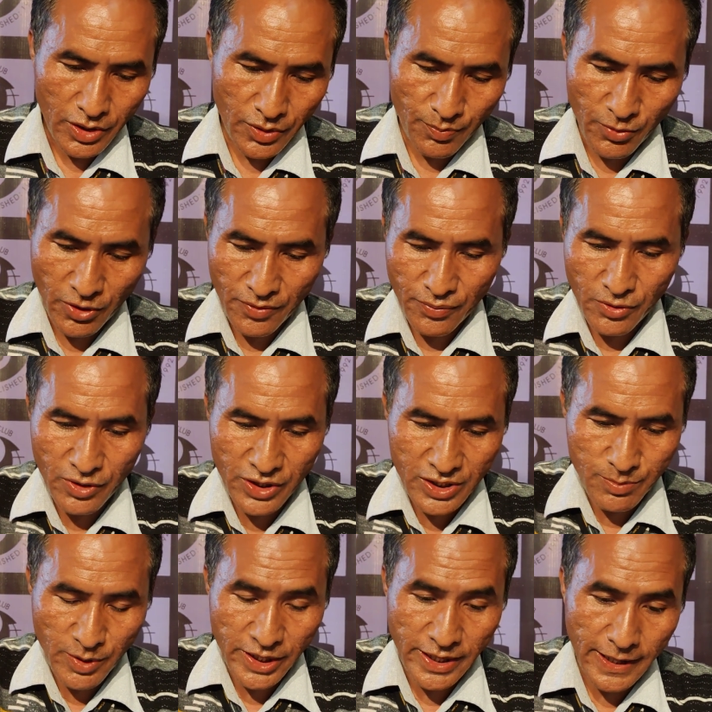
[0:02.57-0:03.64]
report
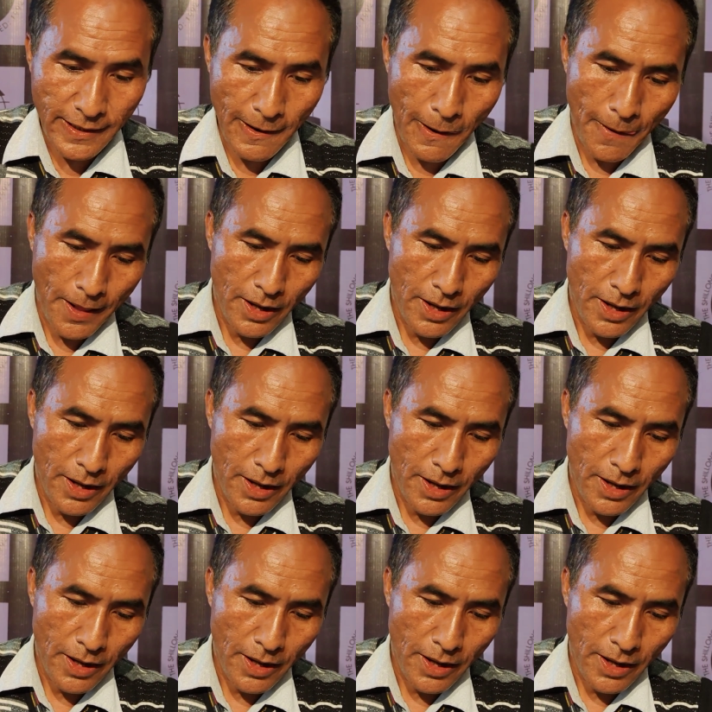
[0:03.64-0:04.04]
furnished by the